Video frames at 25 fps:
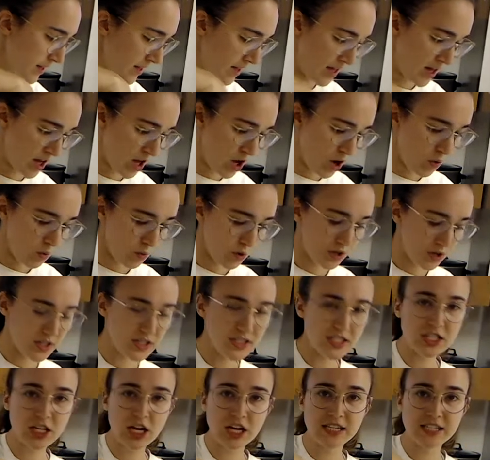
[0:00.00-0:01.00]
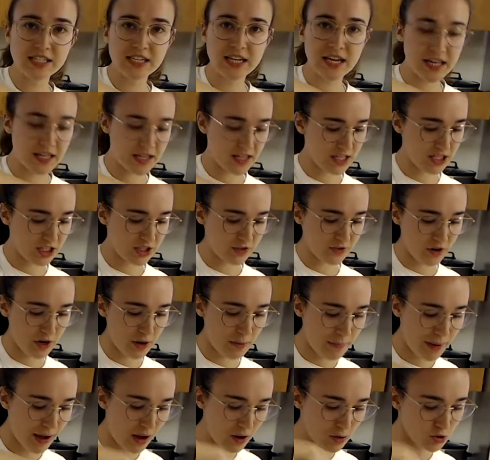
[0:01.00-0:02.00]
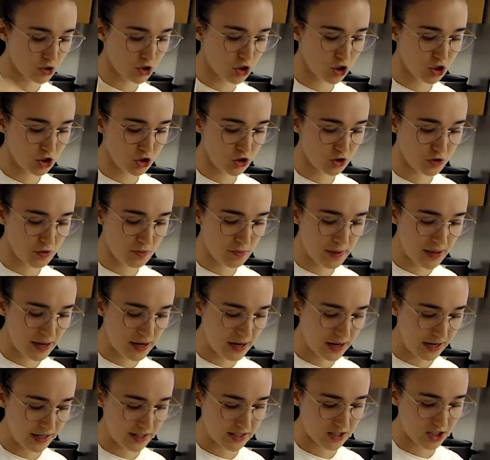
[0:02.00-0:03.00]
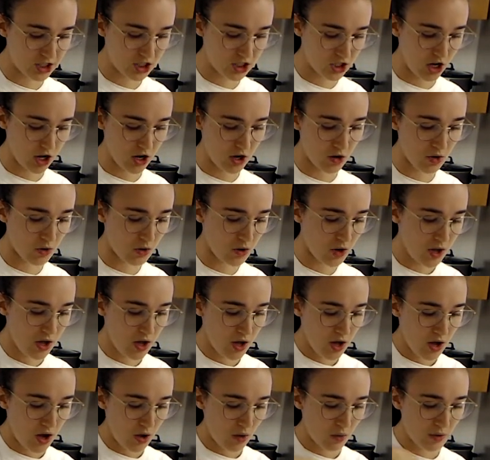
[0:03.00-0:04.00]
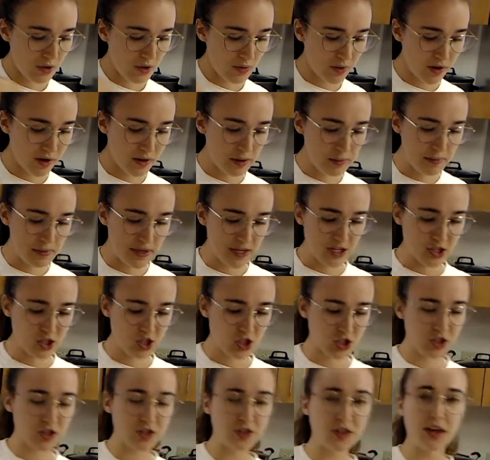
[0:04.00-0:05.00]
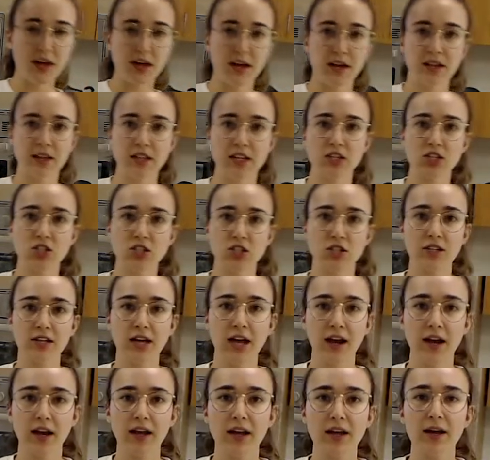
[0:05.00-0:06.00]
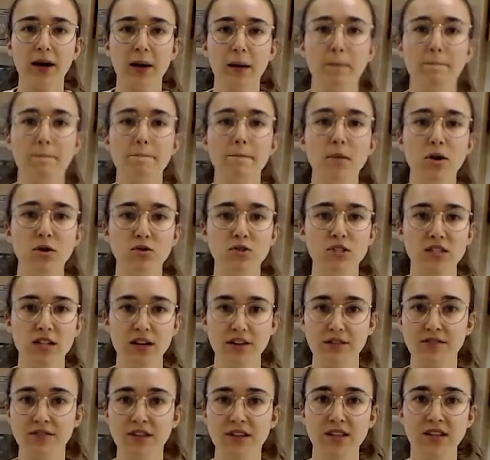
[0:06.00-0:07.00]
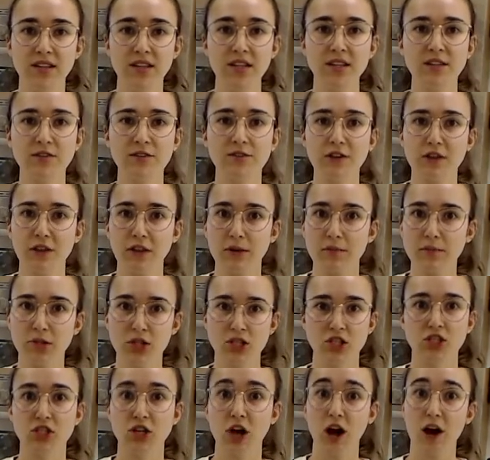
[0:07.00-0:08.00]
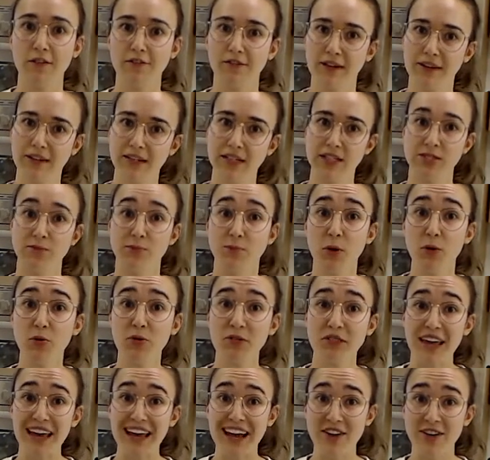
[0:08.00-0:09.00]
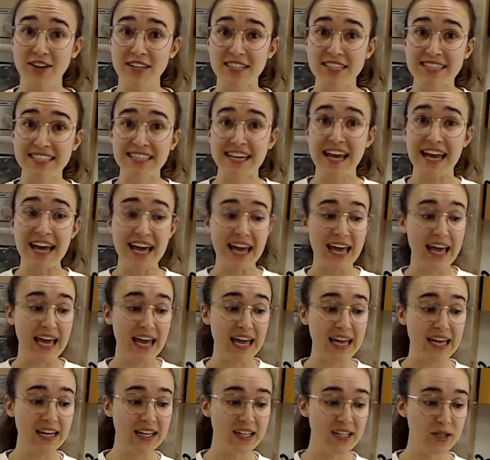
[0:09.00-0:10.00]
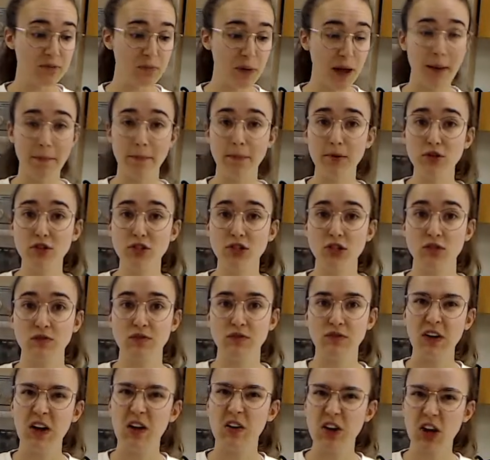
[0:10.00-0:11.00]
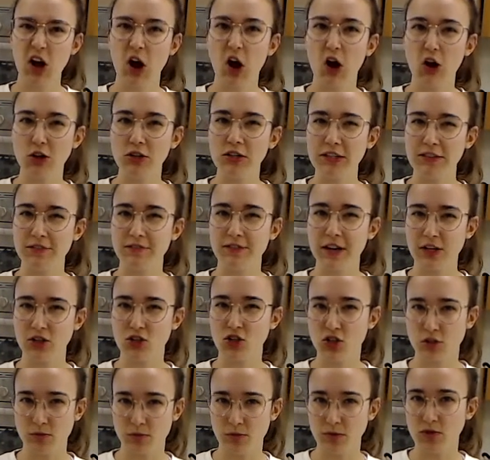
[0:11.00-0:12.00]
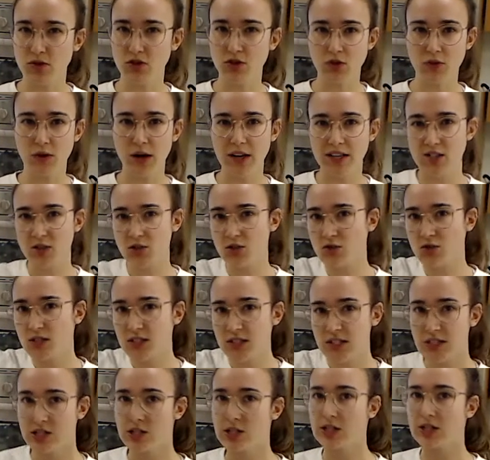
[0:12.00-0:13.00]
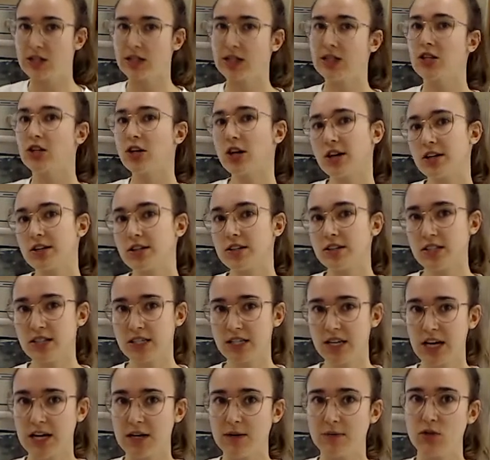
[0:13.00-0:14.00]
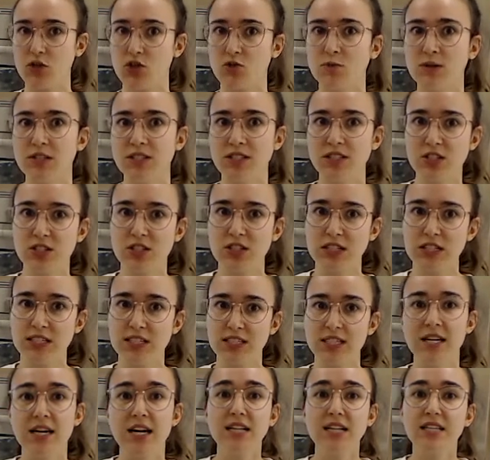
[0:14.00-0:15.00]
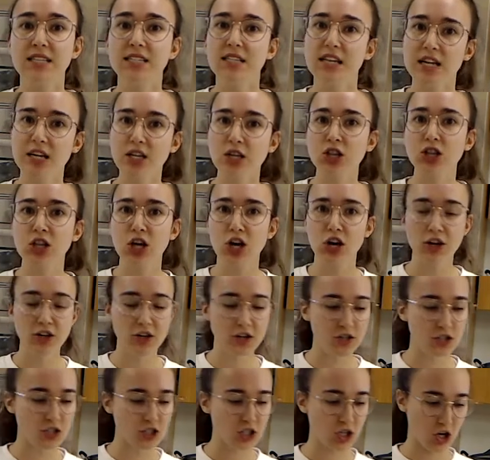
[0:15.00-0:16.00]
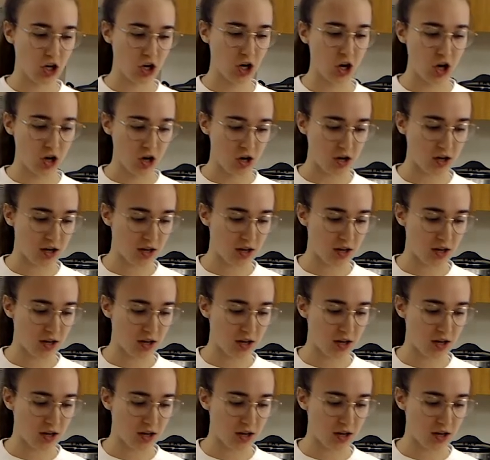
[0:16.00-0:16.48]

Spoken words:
We're gonna saute these for about 2 minutes. So we wanna make sure that these are getting most of the heat for them to soften, because both carrots and peppers are very hardy vegetables. So as you see, they're a little harder to cut, which means they're gonna take longer to cook.